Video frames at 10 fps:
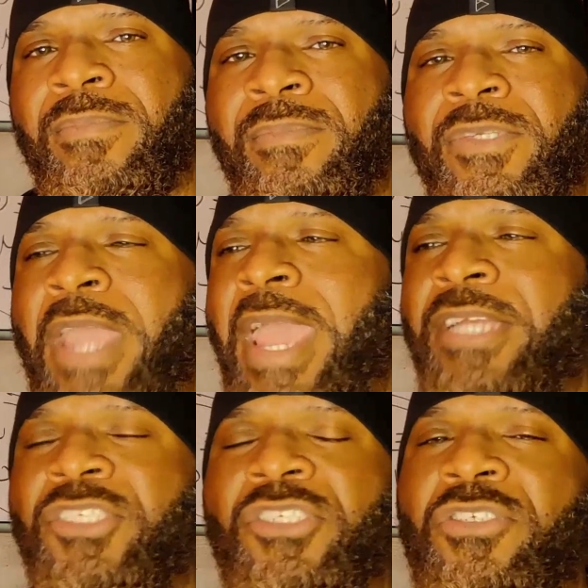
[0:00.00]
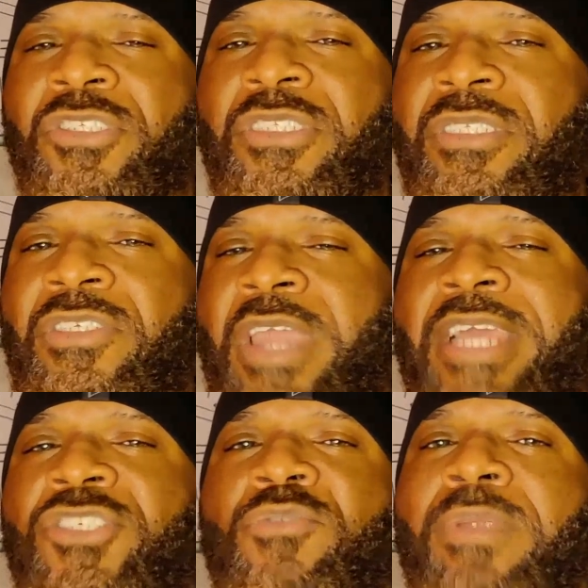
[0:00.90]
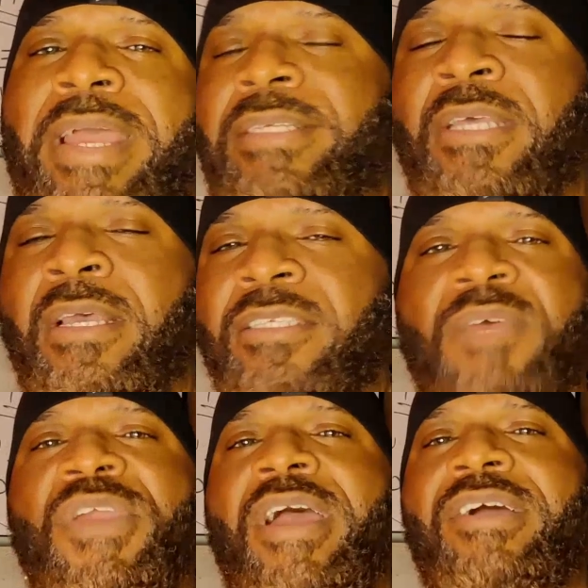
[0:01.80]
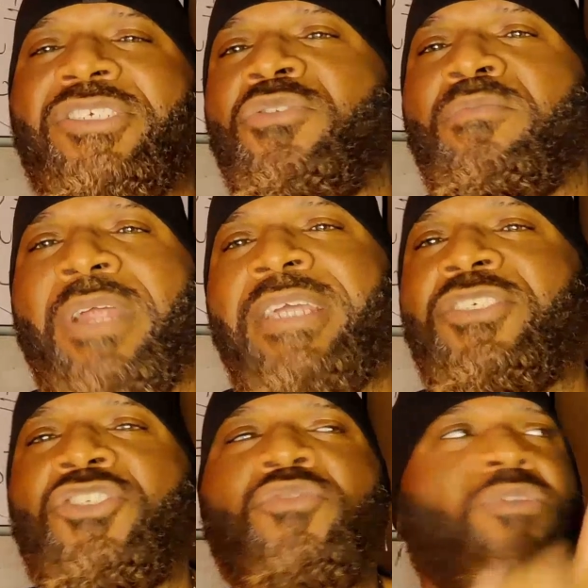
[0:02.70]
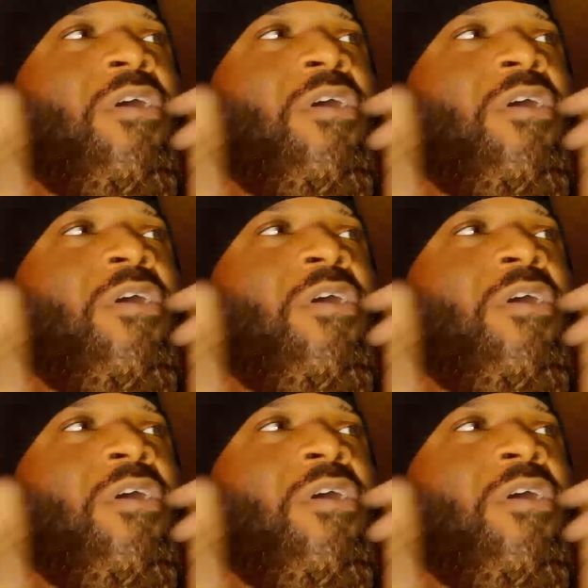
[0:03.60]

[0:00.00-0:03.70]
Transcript: You can't shoot blanks. Some of you out here shooting blanks, you're shooting